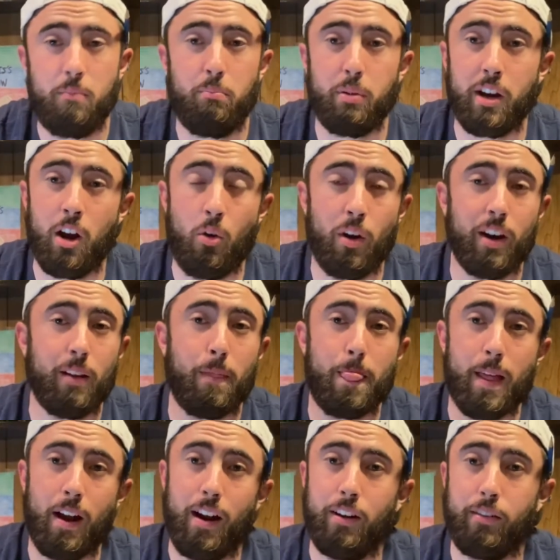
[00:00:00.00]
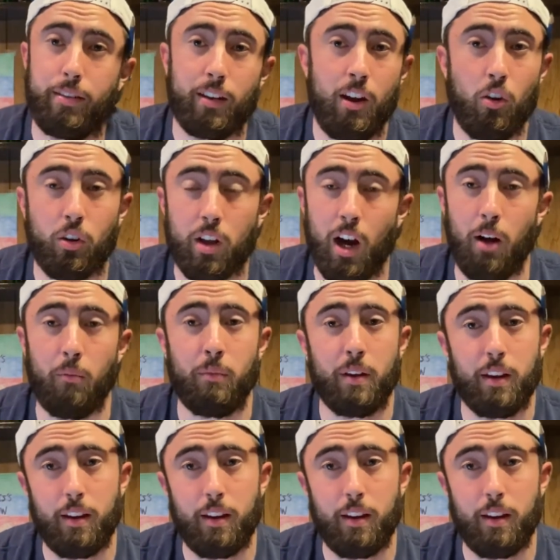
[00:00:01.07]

But you know what? It's it'll come.